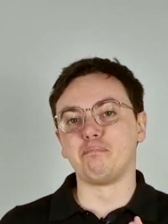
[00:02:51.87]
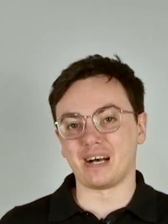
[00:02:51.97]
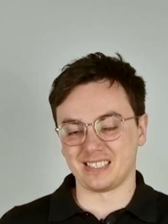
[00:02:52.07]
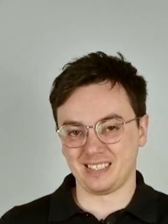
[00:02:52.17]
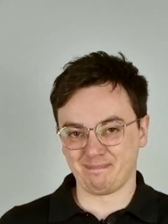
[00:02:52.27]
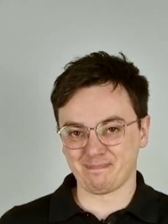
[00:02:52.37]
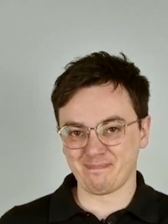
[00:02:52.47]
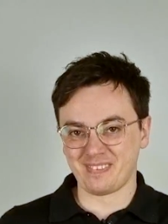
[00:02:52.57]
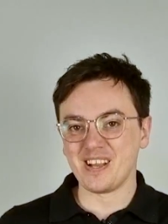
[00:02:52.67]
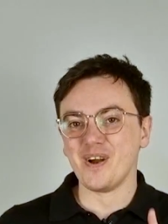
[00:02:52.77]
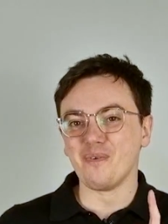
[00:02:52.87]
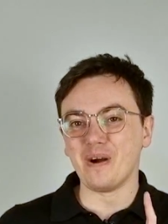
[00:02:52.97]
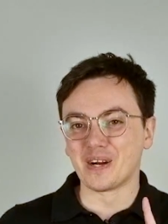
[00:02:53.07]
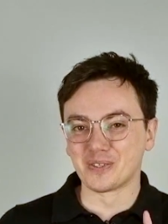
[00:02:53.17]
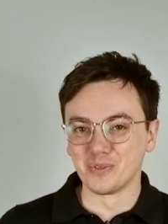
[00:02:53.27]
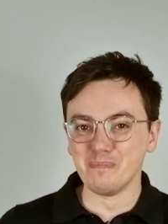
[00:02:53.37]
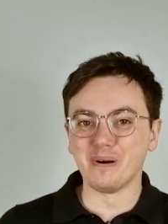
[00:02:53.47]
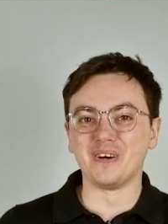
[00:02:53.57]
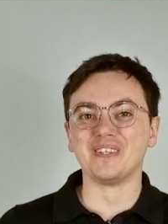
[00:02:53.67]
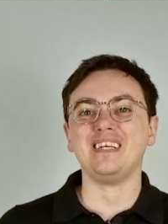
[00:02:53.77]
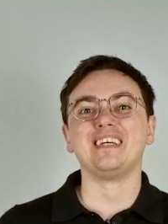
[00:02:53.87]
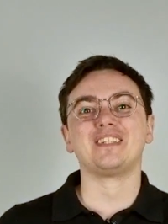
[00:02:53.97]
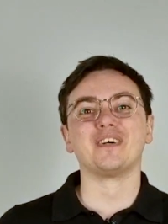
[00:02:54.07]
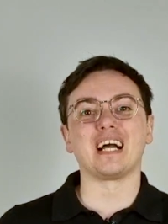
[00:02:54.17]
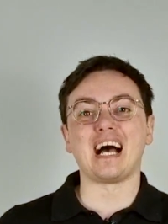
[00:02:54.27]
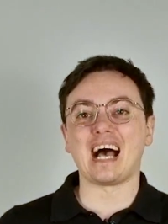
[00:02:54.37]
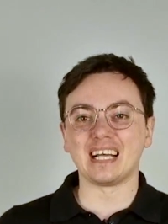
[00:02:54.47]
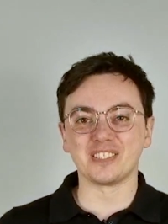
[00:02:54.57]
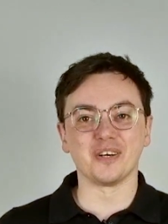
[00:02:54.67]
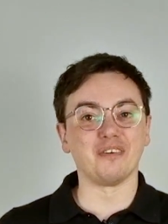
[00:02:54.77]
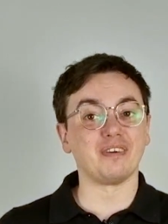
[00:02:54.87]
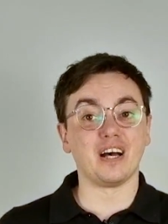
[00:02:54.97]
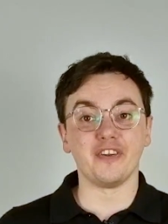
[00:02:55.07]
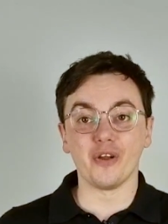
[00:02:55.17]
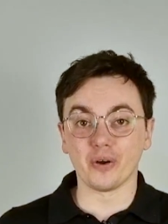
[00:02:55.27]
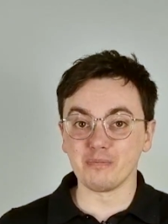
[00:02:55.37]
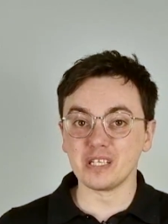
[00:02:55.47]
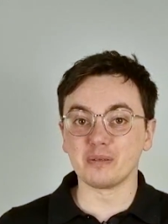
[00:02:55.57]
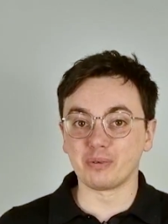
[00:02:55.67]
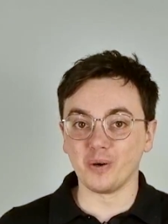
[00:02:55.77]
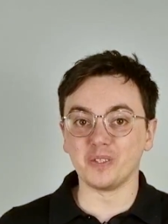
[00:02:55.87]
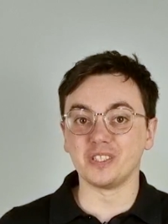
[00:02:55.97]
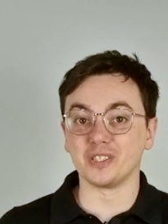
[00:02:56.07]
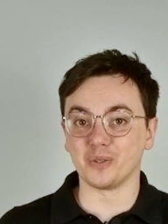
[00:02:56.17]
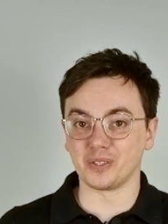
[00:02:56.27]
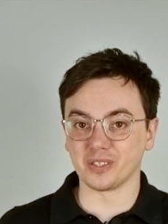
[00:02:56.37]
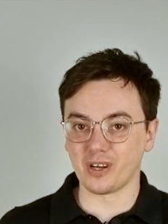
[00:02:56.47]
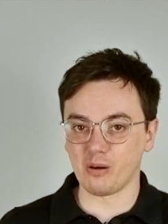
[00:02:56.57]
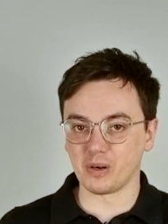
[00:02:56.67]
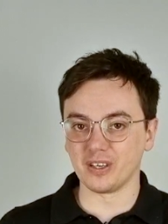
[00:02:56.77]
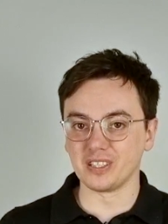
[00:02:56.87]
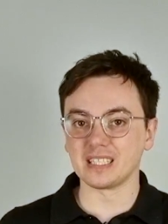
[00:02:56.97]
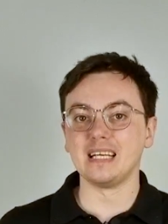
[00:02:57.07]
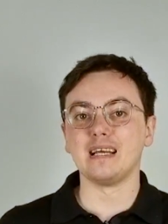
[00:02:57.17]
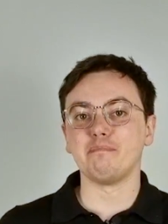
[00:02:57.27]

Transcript: But where Groupon took a hands off, anonymous approach to social commerce,